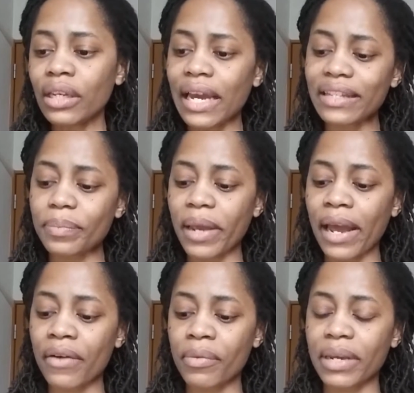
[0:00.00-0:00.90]

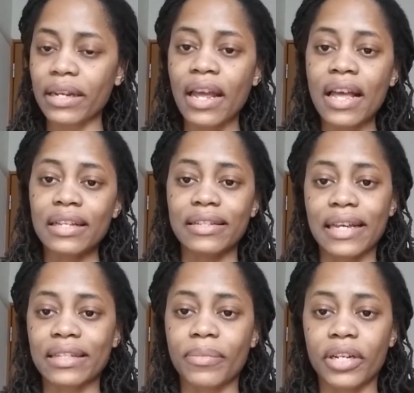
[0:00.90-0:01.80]
SBI Remit
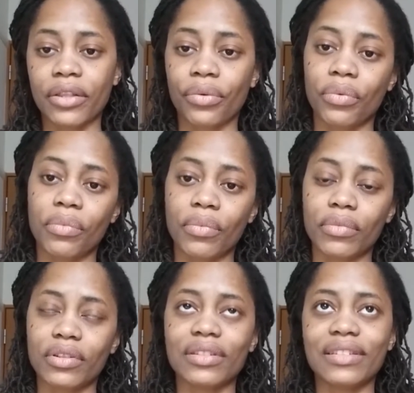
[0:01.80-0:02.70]
sends money through
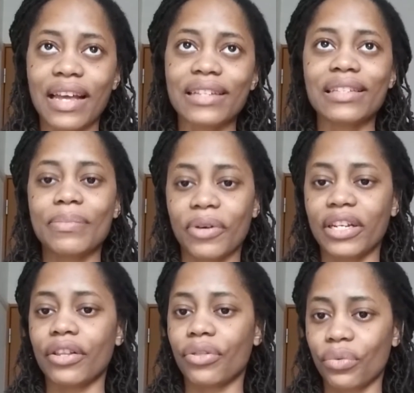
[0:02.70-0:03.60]

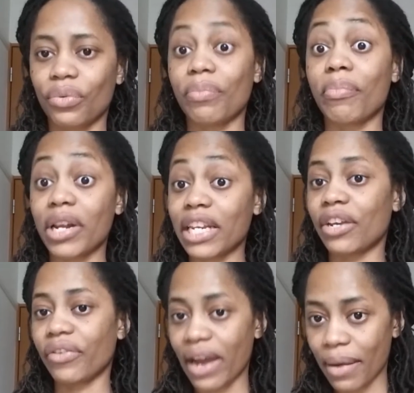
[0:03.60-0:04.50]

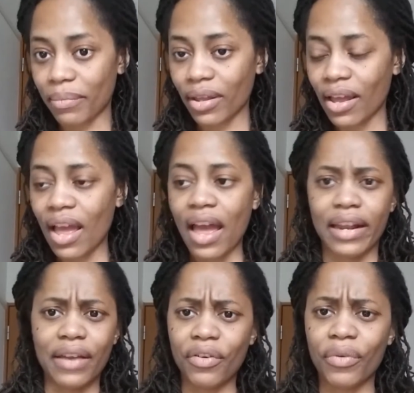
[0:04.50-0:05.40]
MoneyGram,
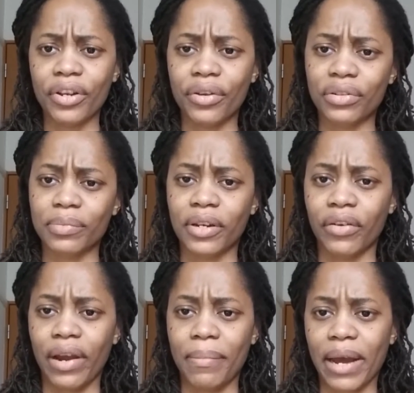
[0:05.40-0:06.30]
and everyone knows
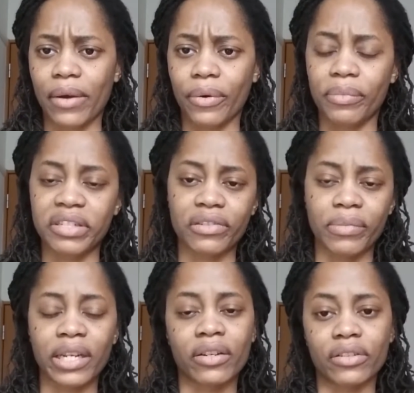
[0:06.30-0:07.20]
MoneyGram back home in
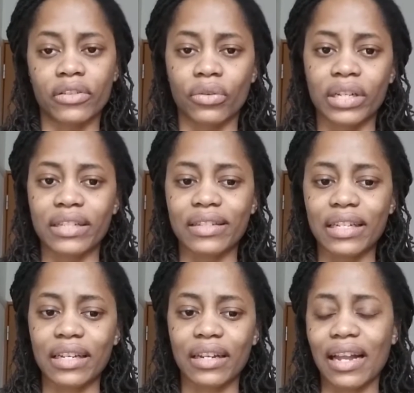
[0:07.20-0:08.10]
Jamaica. So
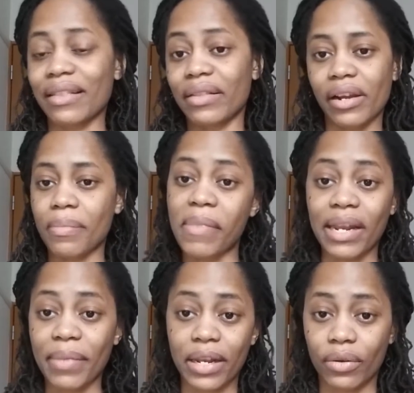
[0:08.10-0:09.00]
there are
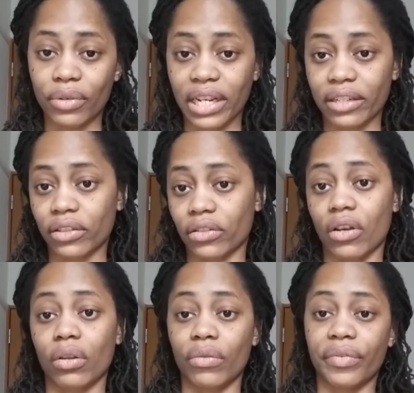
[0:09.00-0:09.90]
many locations
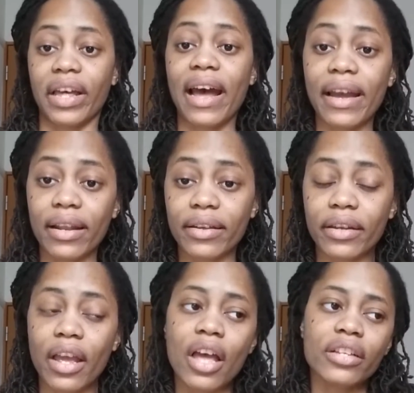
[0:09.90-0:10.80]
all over the
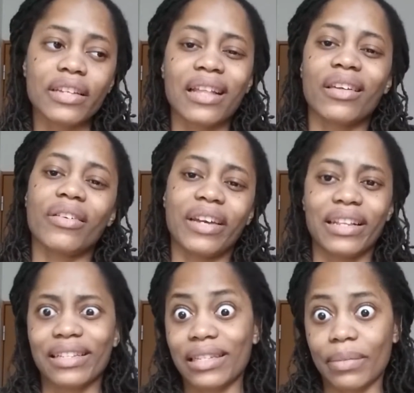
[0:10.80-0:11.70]
island. So I thought, okay,
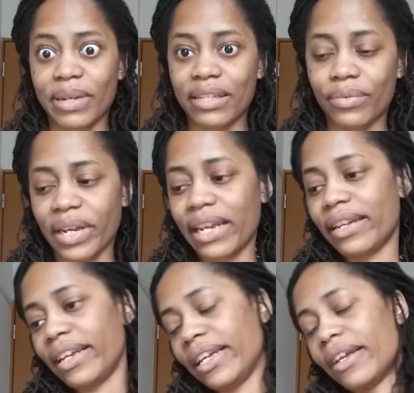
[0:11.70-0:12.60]
this is the best way
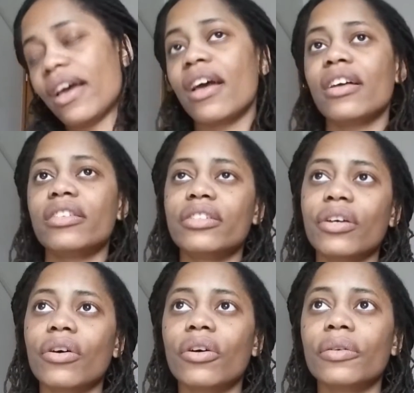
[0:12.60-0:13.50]
indeed.
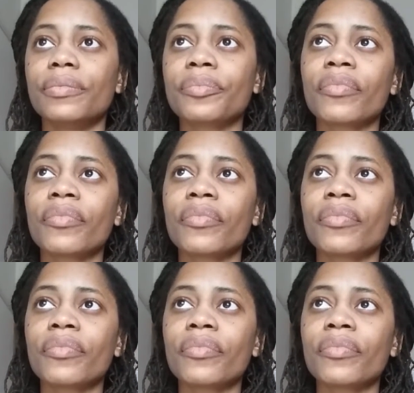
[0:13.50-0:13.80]
So